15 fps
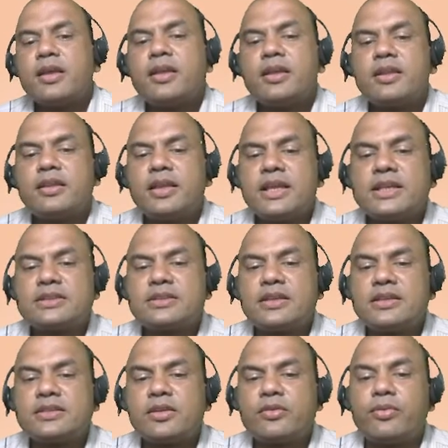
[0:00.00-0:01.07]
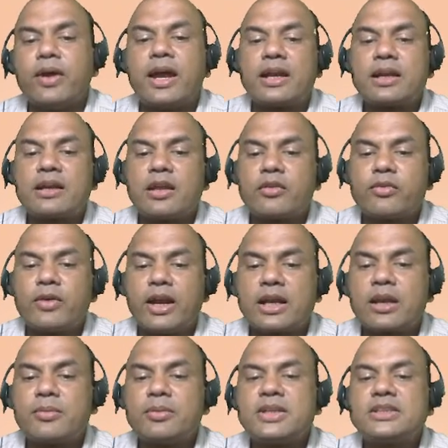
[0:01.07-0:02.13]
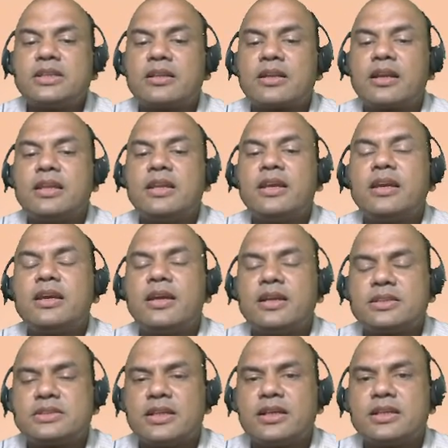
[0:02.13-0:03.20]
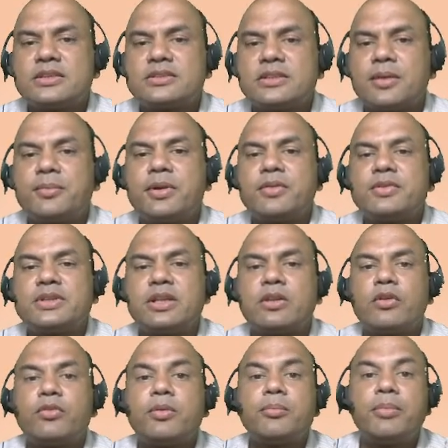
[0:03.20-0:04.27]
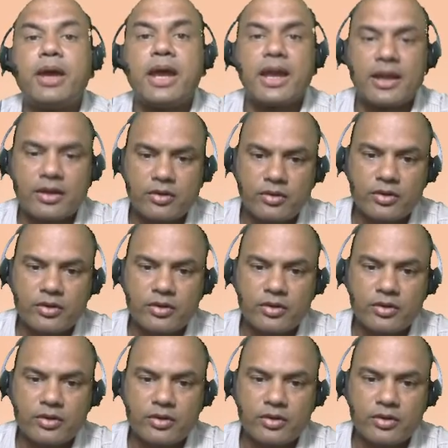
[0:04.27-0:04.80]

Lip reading: this is a factor. Factor means generally it's a subdivision of a bank,